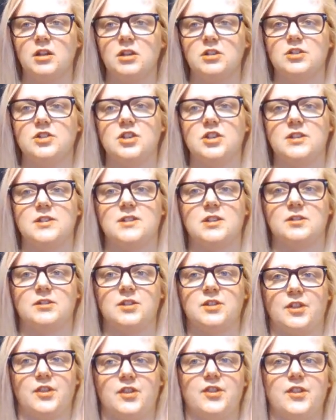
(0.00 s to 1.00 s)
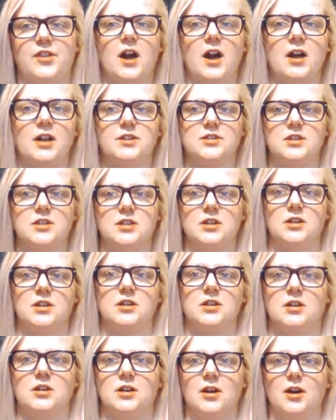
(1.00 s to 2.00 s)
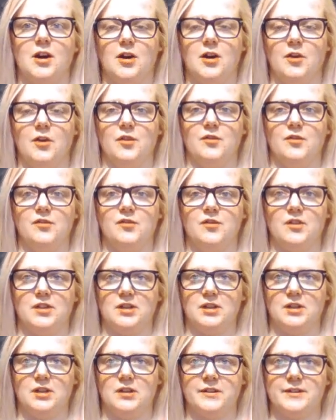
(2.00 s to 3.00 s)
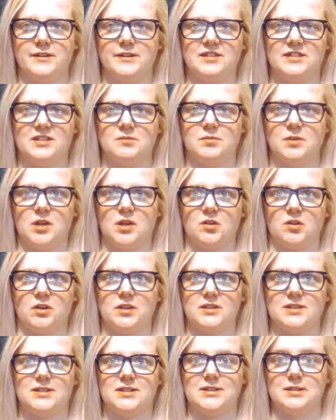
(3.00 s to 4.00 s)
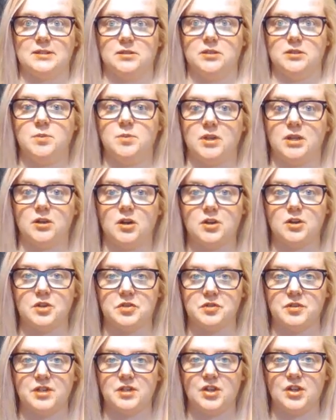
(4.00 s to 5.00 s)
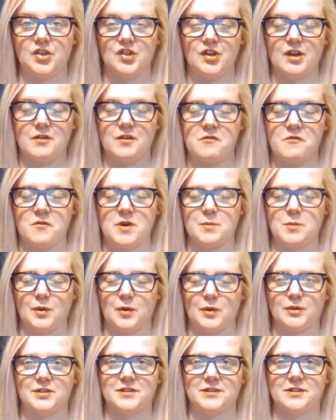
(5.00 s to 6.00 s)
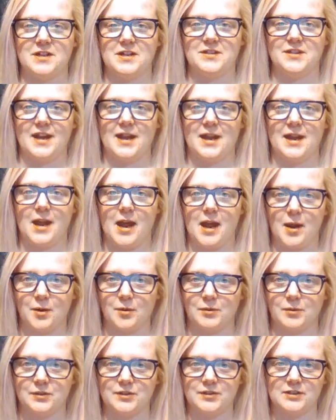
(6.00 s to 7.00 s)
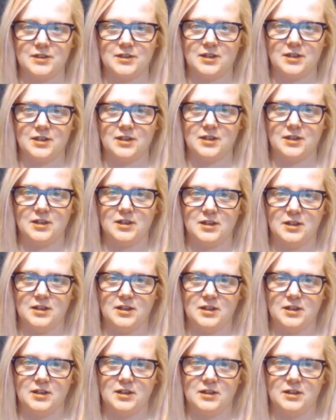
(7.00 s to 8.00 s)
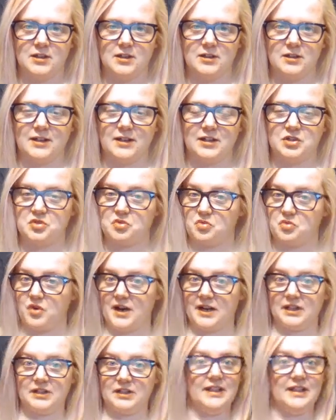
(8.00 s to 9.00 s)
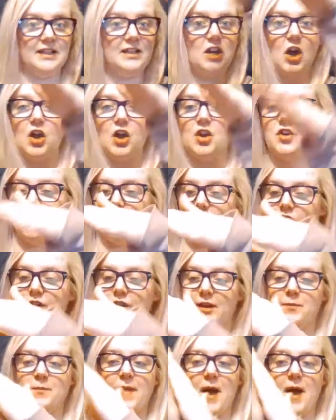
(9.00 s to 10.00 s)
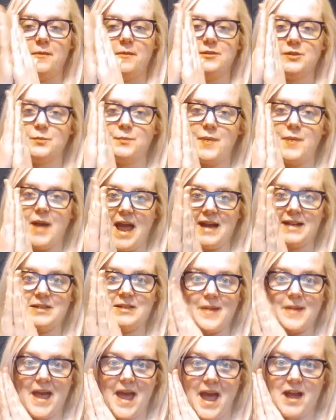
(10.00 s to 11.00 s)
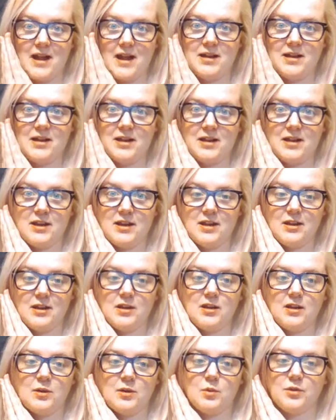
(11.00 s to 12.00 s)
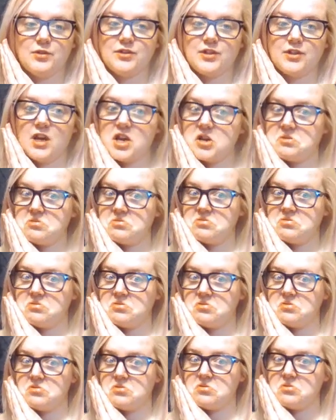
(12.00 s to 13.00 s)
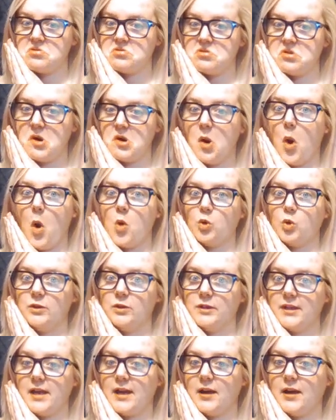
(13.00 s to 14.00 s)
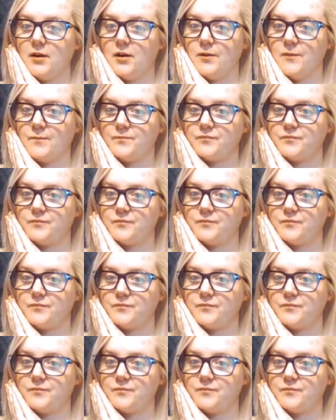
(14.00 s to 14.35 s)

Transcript: Just the thought of the spirit sleeping underneath every person in that house. Like directly and under, like almost back to back. Was like, holy hell.